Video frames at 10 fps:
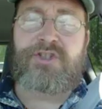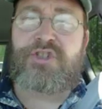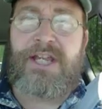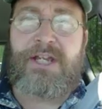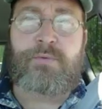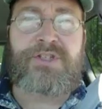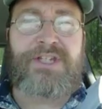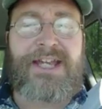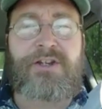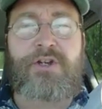state would
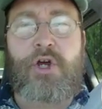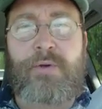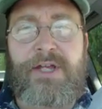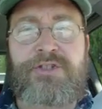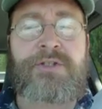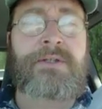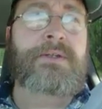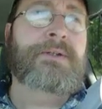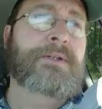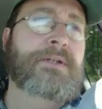take notice.
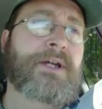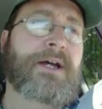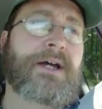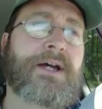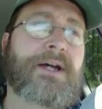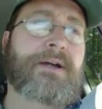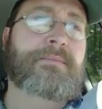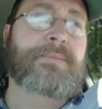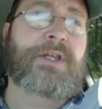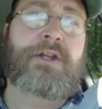
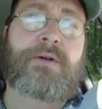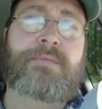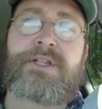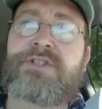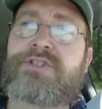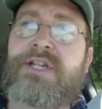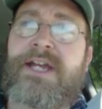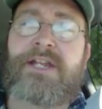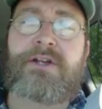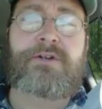Um, you know, but this
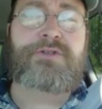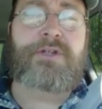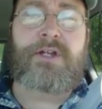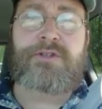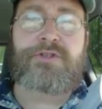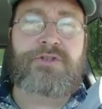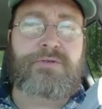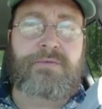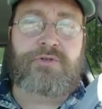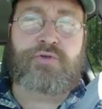site here is going to just
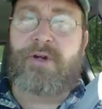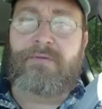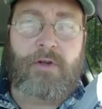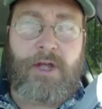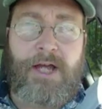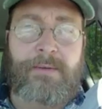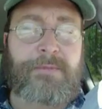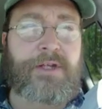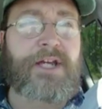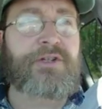shrivel up in
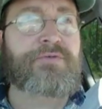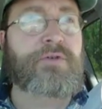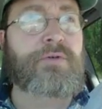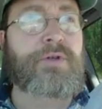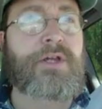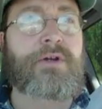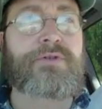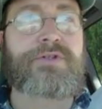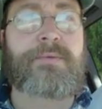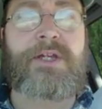the next few
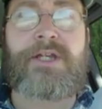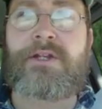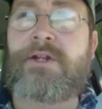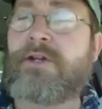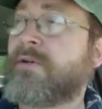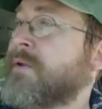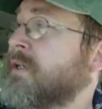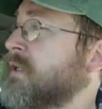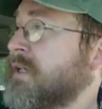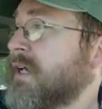years. I mean, you know,
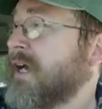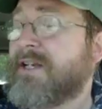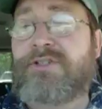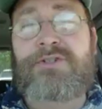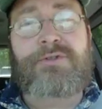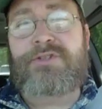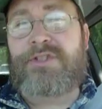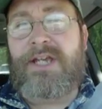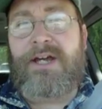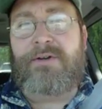I just don't
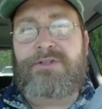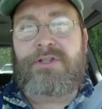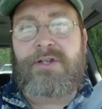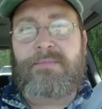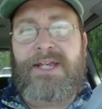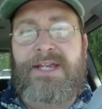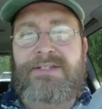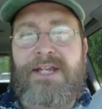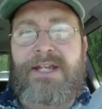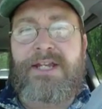see how it's going to
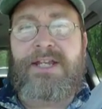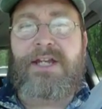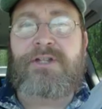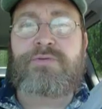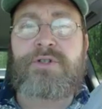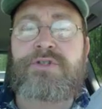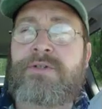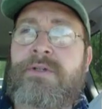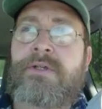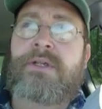maintain any interest.
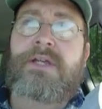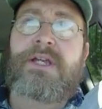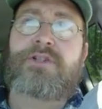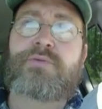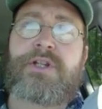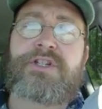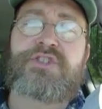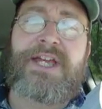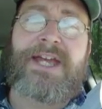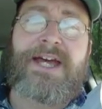It's really
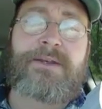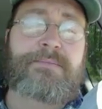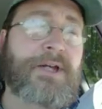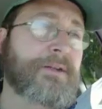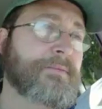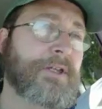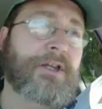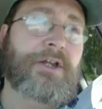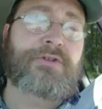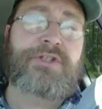sad, but
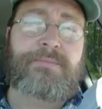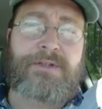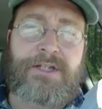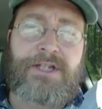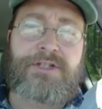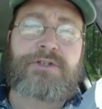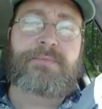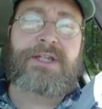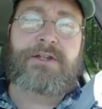you know, something needs to be